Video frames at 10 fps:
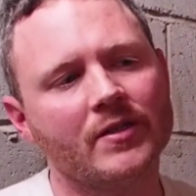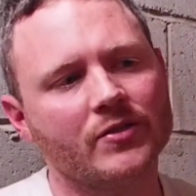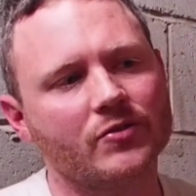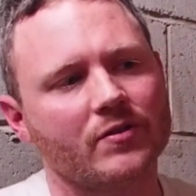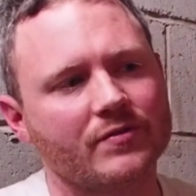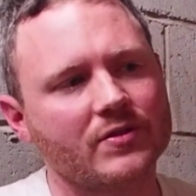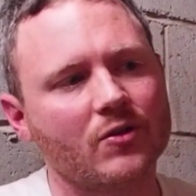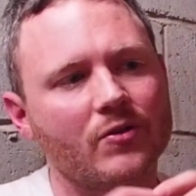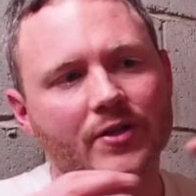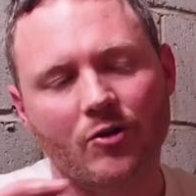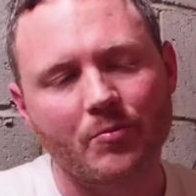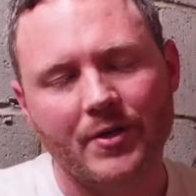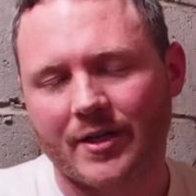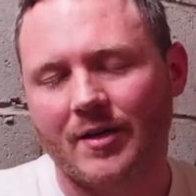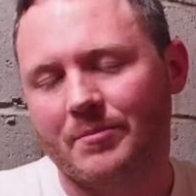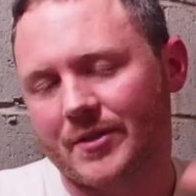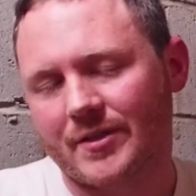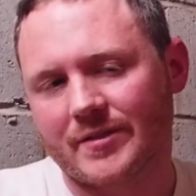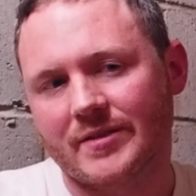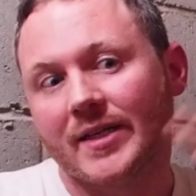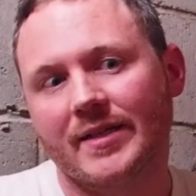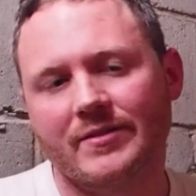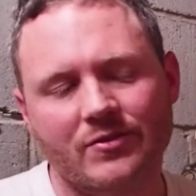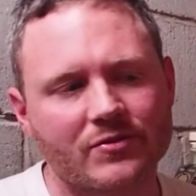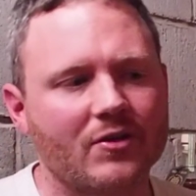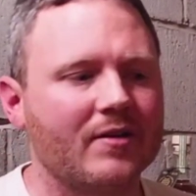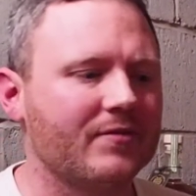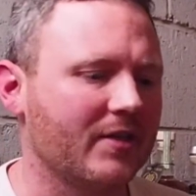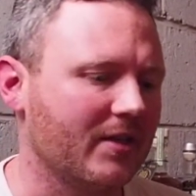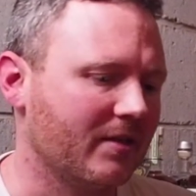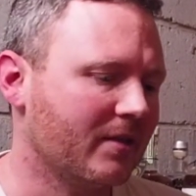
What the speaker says: sort of slowly opening up, and the tannins are softening,